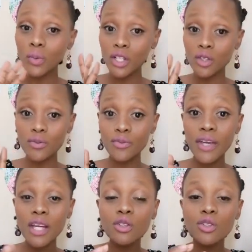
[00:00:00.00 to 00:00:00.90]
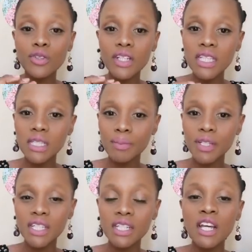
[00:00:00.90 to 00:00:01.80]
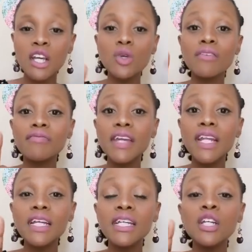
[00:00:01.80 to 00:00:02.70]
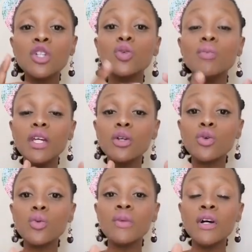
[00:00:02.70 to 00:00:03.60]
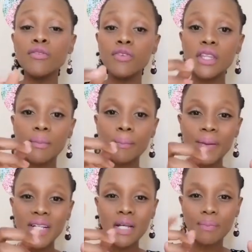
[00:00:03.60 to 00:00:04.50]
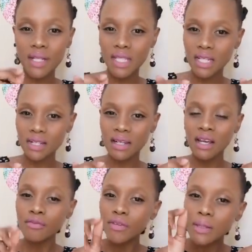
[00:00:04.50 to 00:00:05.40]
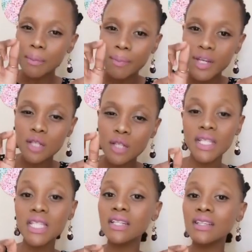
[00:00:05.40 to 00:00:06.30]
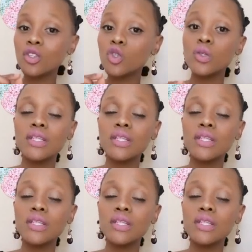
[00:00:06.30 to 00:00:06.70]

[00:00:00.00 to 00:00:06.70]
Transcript: when you fail to release a person, you are failing to make room for the better person, for the best person that you